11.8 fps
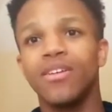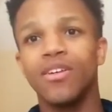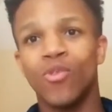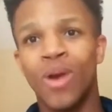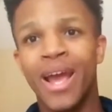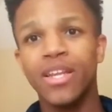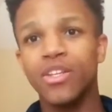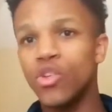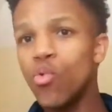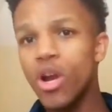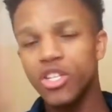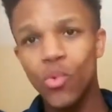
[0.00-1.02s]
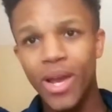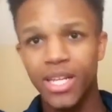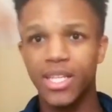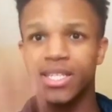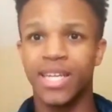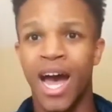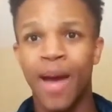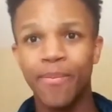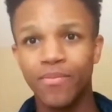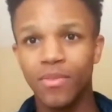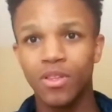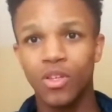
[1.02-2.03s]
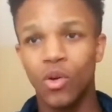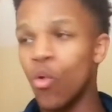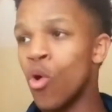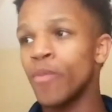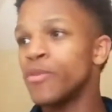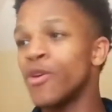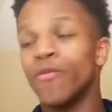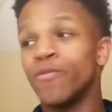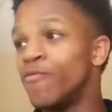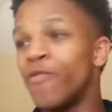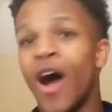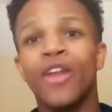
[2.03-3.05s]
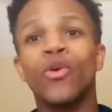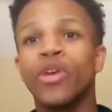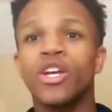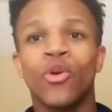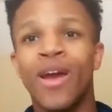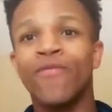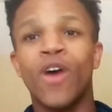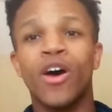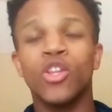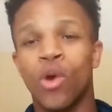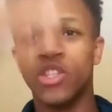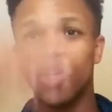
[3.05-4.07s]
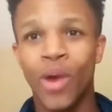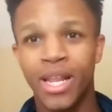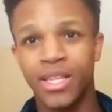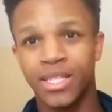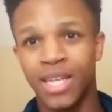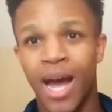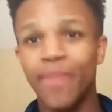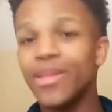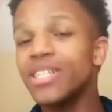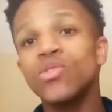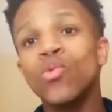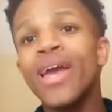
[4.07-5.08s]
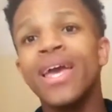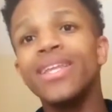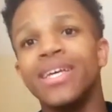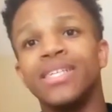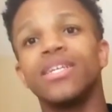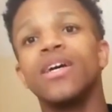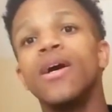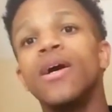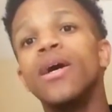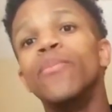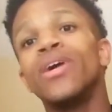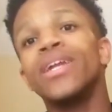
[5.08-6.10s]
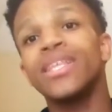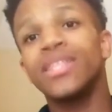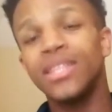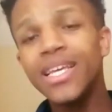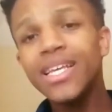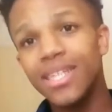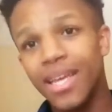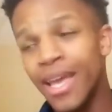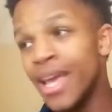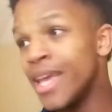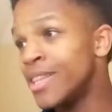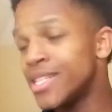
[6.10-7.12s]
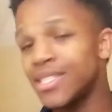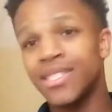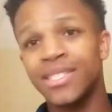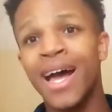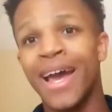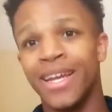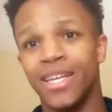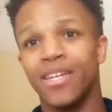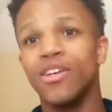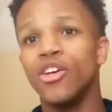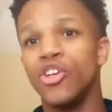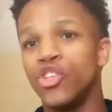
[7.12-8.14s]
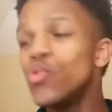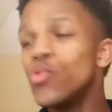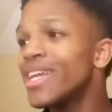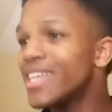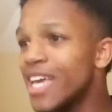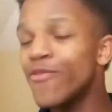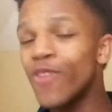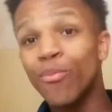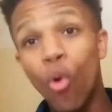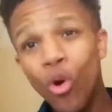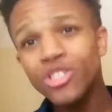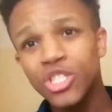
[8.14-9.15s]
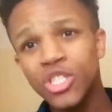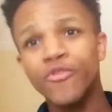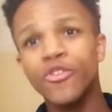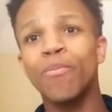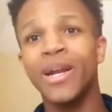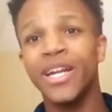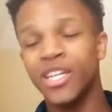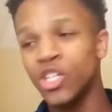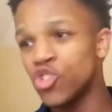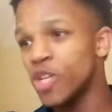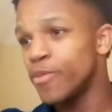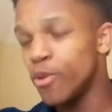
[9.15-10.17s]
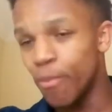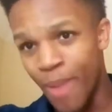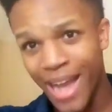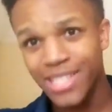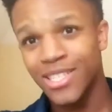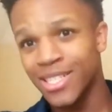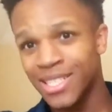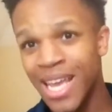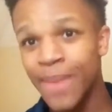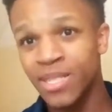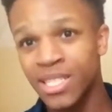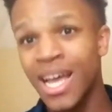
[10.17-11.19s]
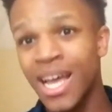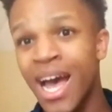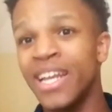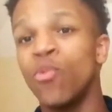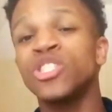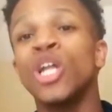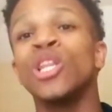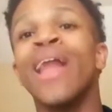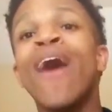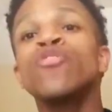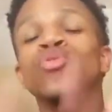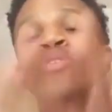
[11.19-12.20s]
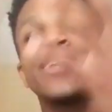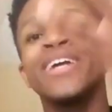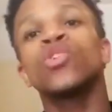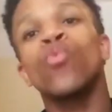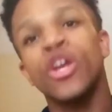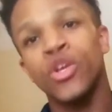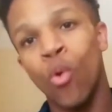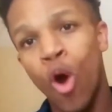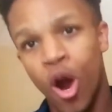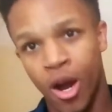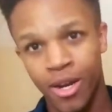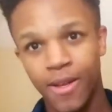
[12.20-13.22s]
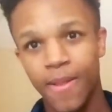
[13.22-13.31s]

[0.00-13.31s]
right? You worked your way to the top, or your father or your grandfather worked their way to the top. That's the way it is. But at least in this society, you can give a portion of your money to contribute back to the same society which allowed you to get to where you are.